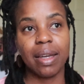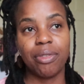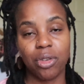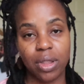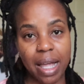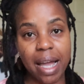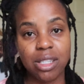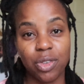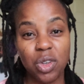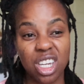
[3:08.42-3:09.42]
For the
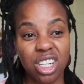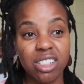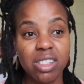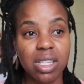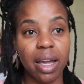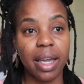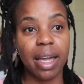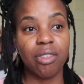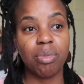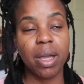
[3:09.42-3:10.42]
last few years, I
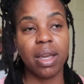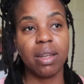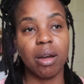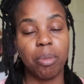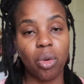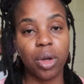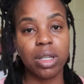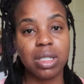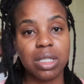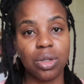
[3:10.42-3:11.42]
have made a
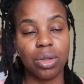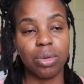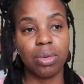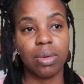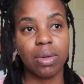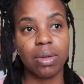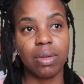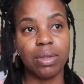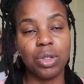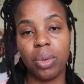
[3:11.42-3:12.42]
point to
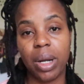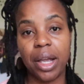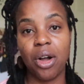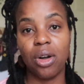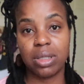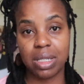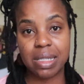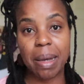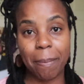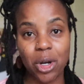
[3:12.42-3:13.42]
do what I call
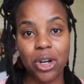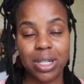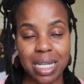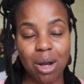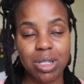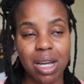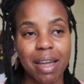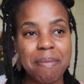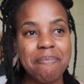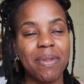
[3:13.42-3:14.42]
December
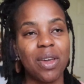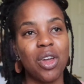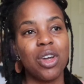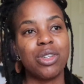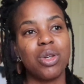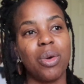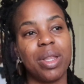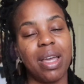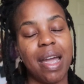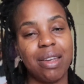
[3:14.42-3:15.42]
downtime. So
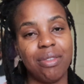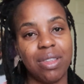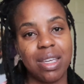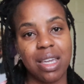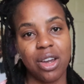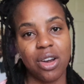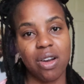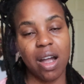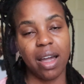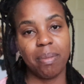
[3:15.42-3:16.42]
at the end of the
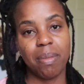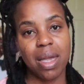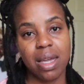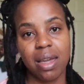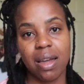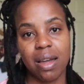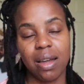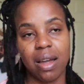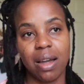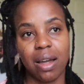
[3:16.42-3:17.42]
year, I make
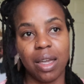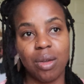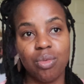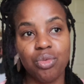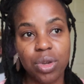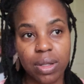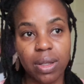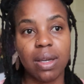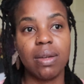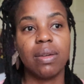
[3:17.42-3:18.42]
a
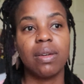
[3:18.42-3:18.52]
really,